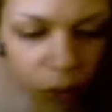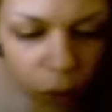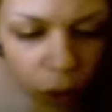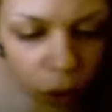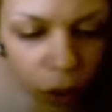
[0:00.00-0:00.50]

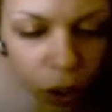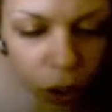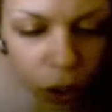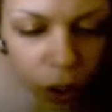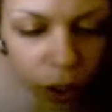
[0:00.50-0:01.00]
we're going
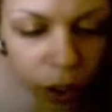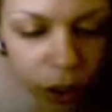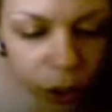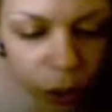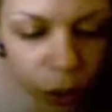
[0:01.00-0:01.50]
to go
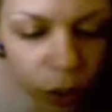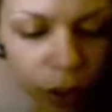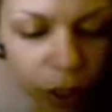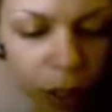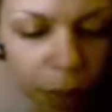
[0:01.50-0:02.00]
into the